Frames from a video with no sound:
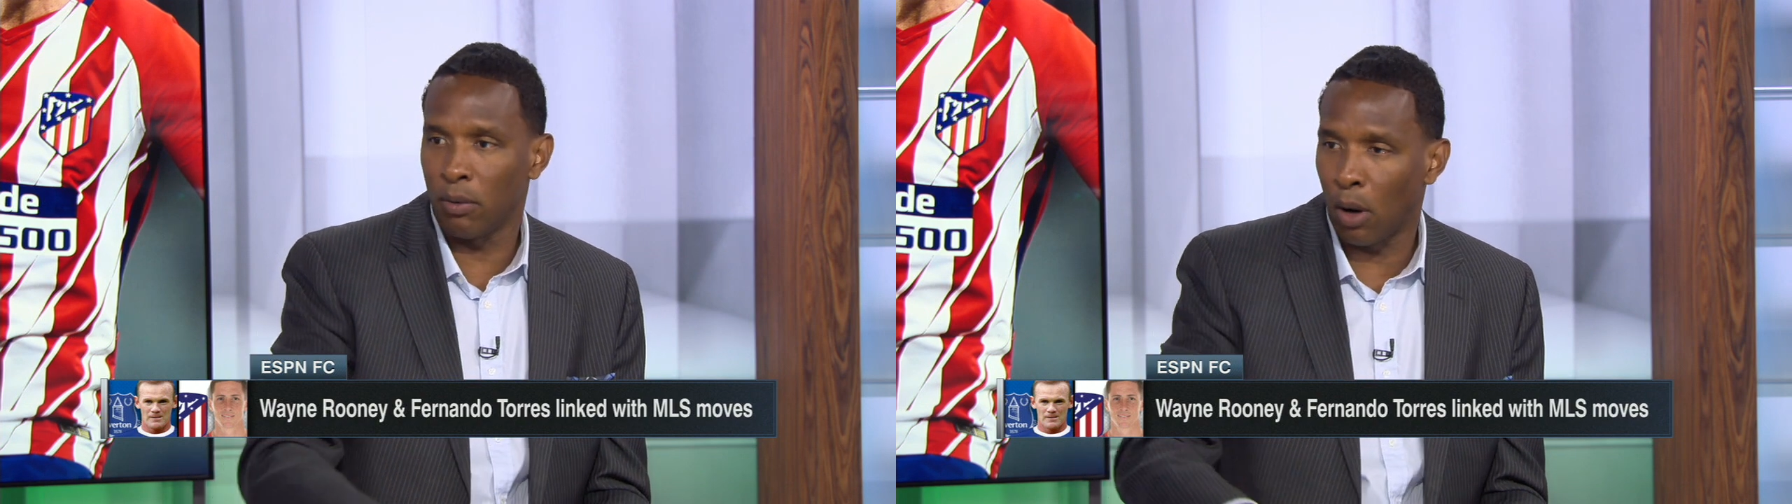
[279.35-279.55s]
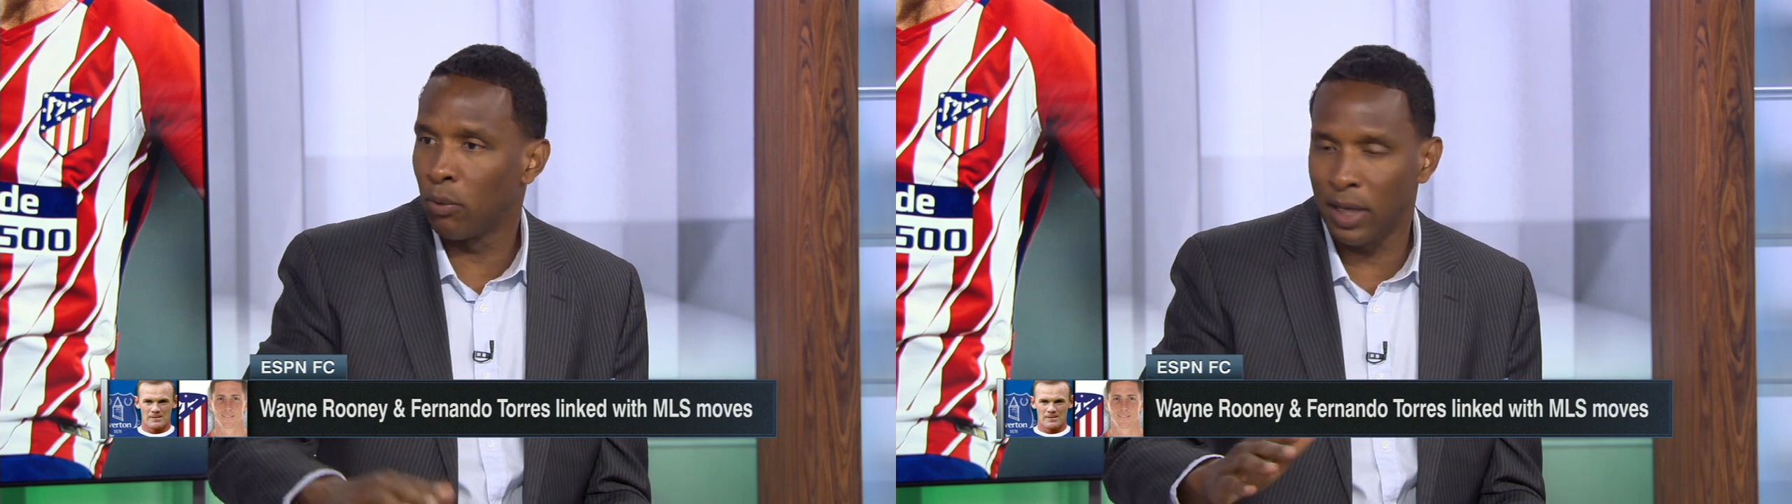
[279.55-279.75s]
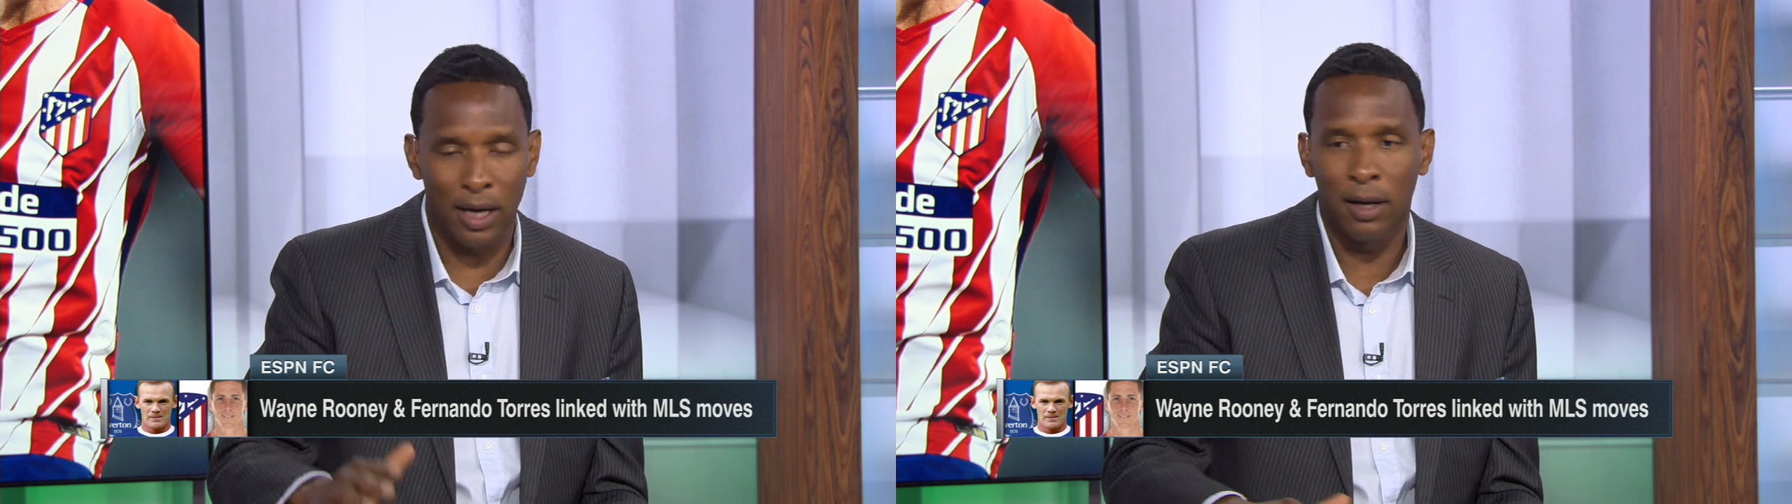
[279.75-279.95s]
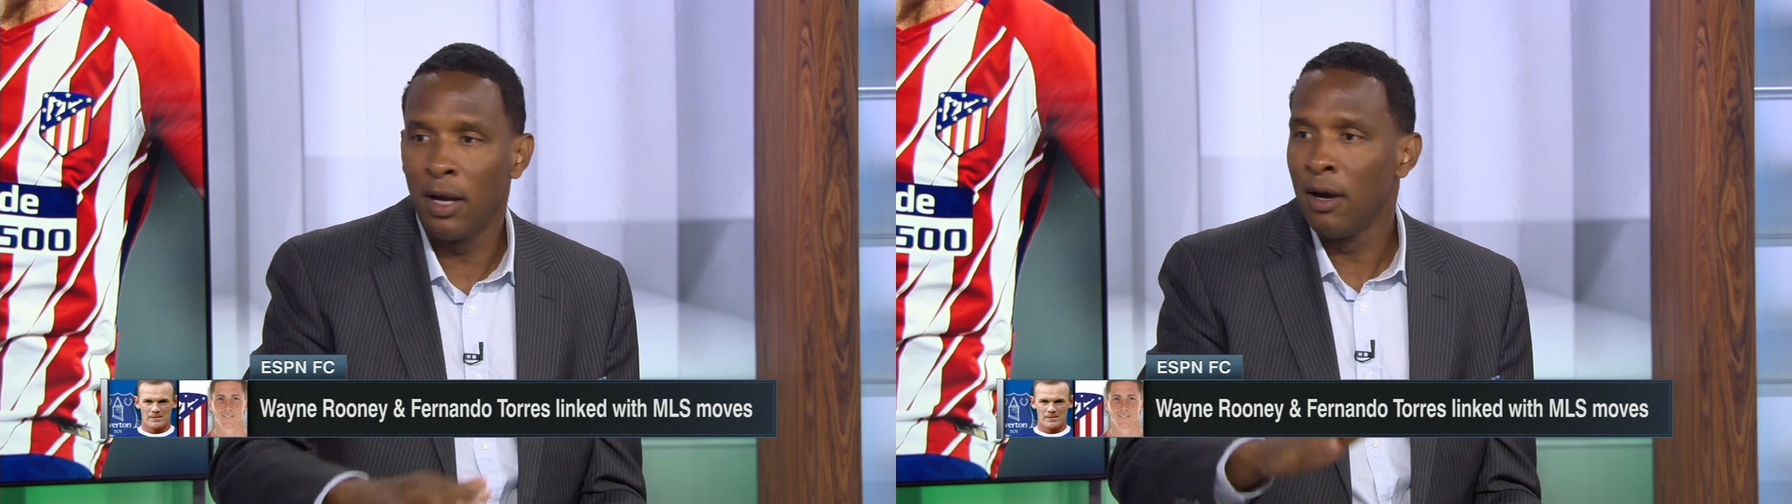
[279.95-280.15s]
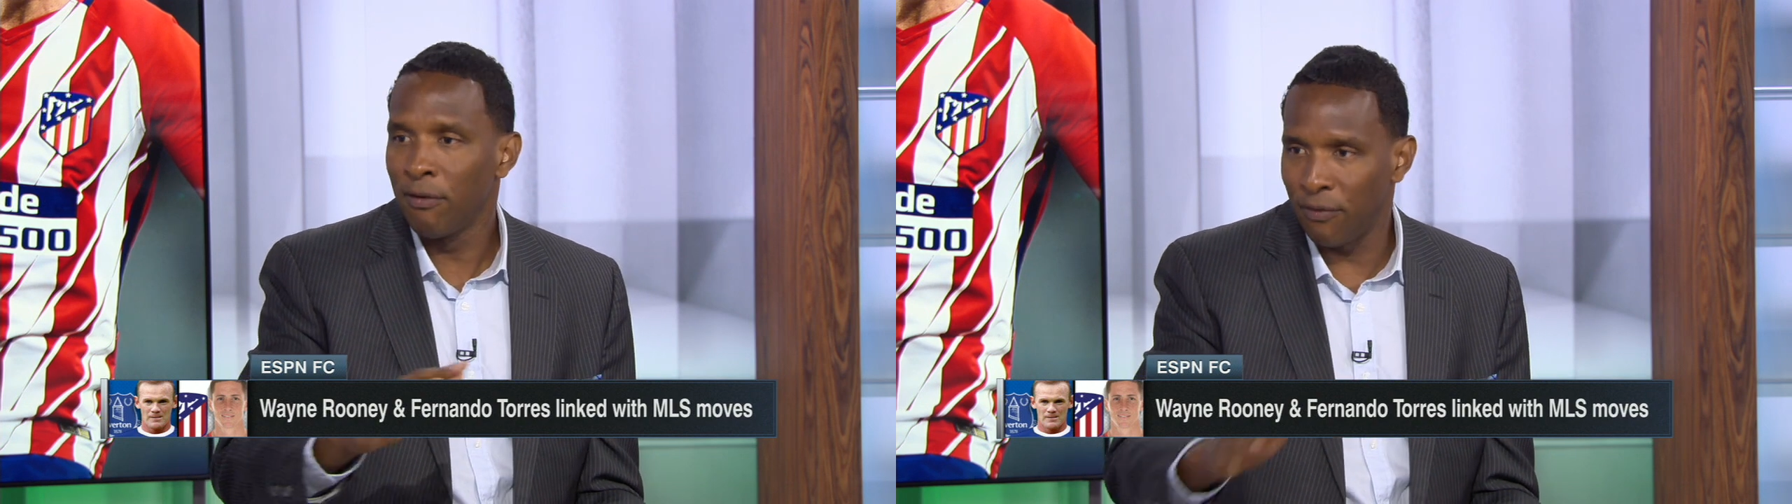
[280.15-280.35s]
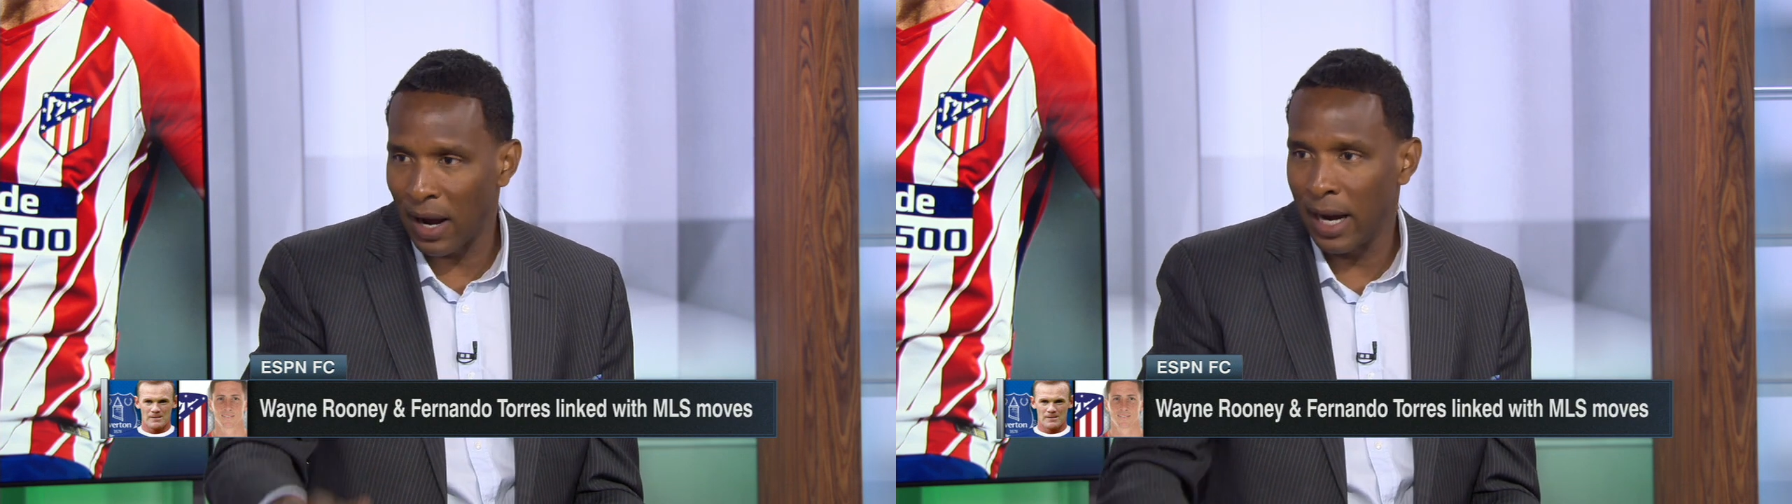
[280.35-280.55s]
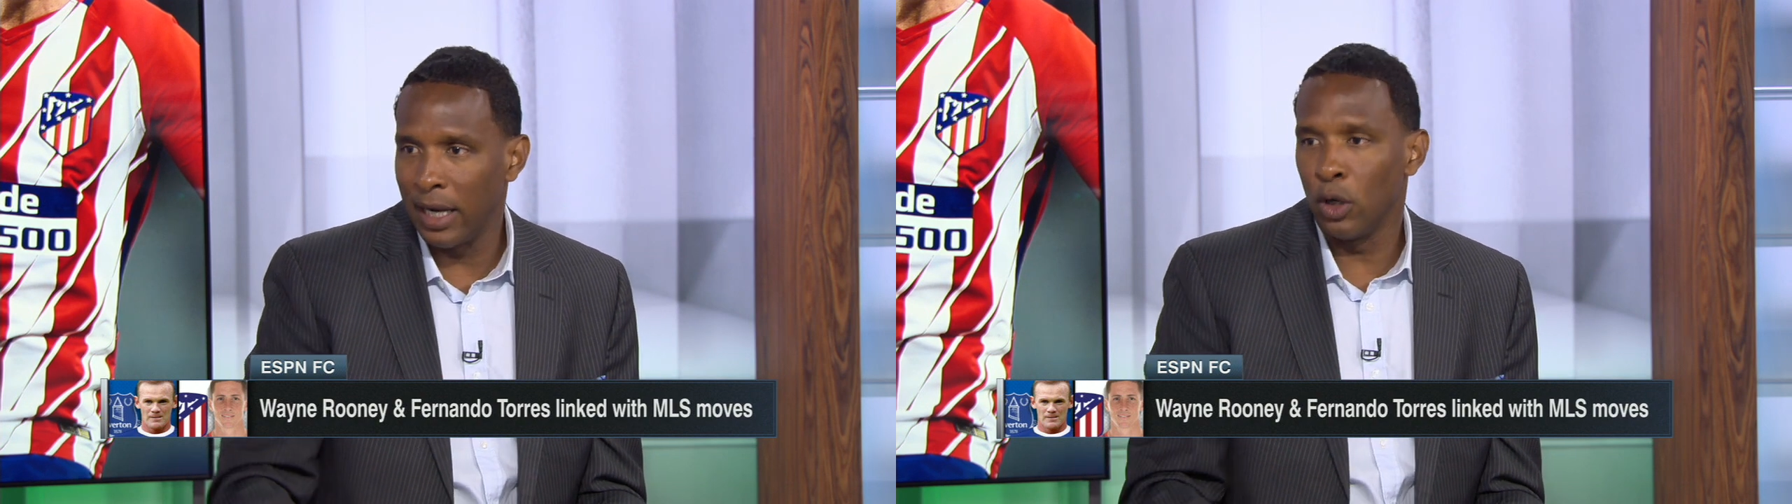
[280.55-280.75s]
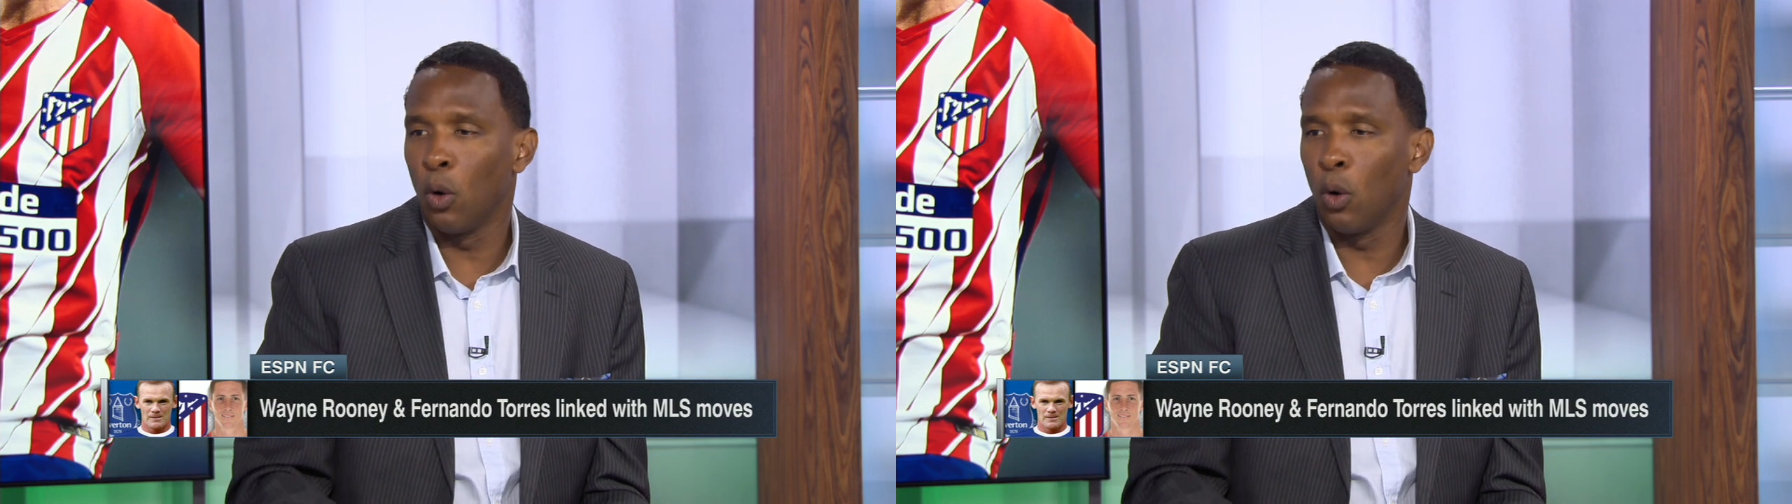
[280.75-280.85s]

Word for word: out there, fine.